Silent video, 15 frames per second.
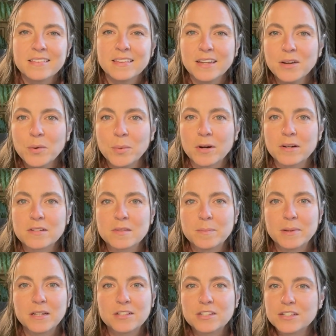link works,
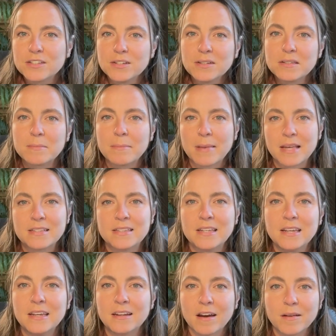but it just looks
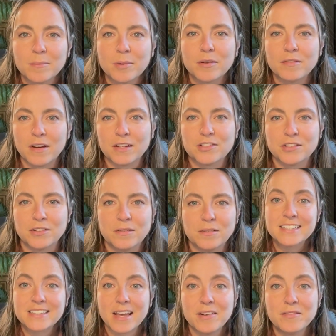messy and
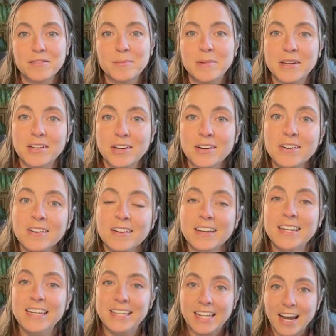unprofessional. Sound familiar?
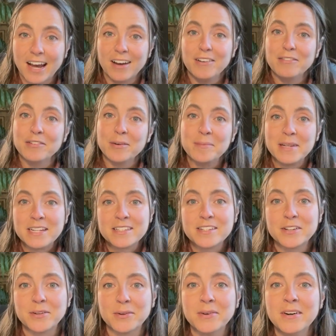Yeah, for me
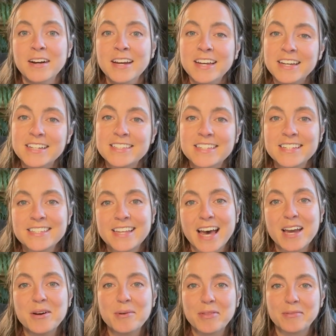too. It's
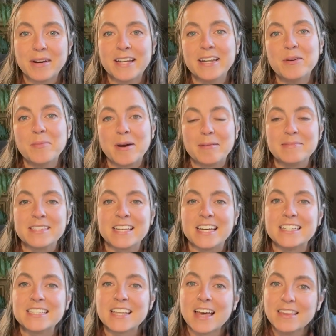Kessiah with Radiant
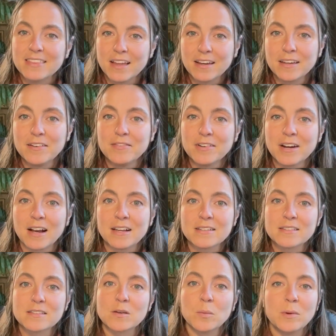Websites, and lucky for
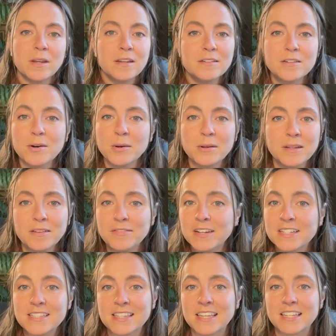us, we can totally
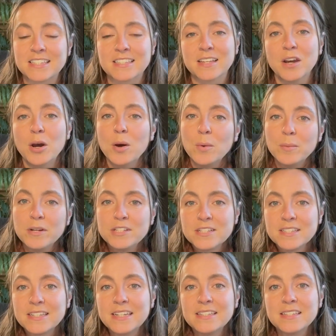fix this. We
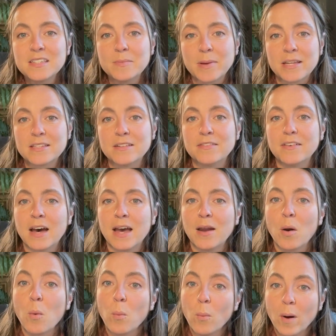just need to
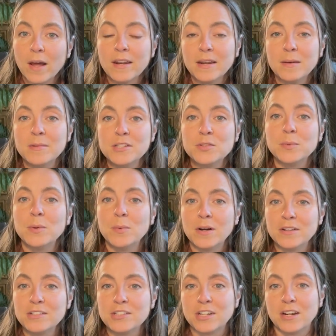specify what image we
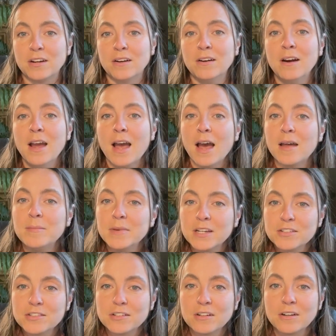want to share and
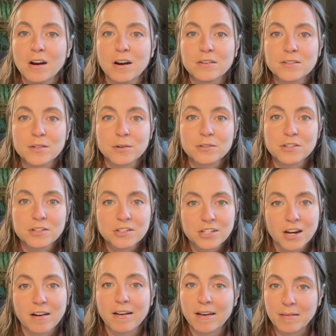make sure our social
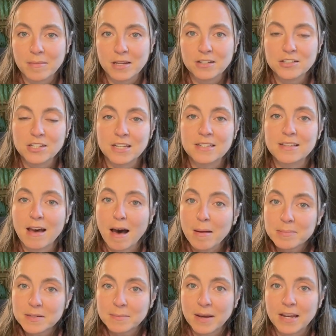share image is
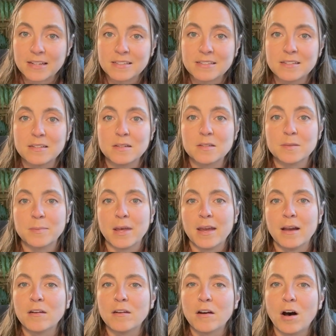optimized to
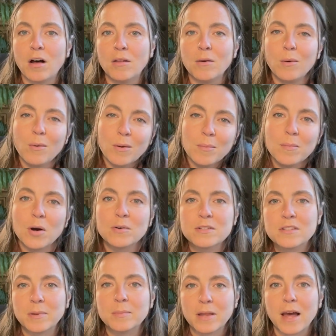display on all or
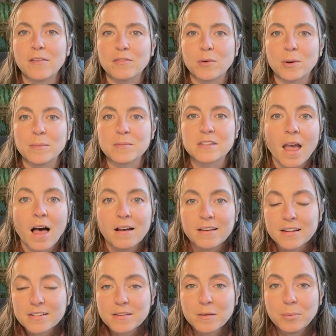most platforms. I'll
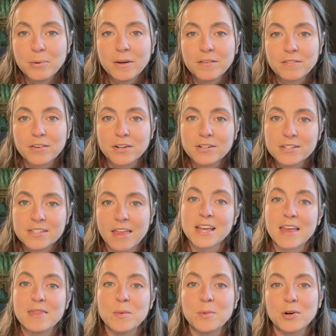get to the point first,
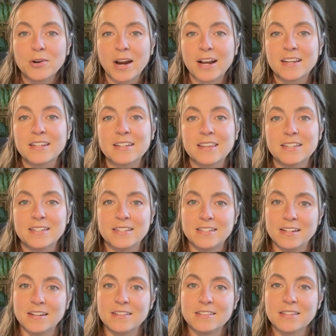and then we'll crack into the
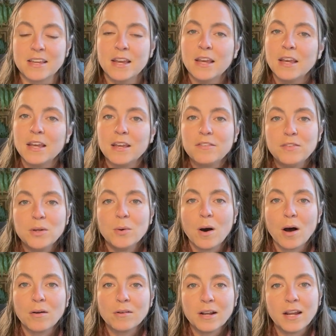details. If you
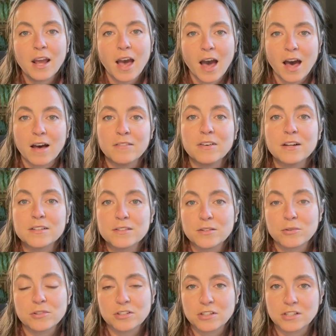already have a
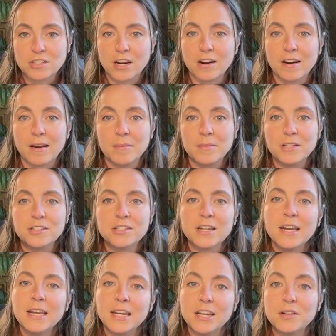social share image,
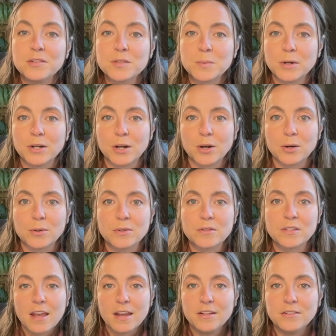here's where it
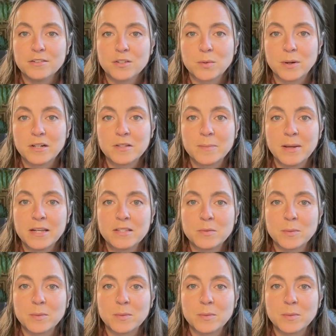goes. In your Squarespace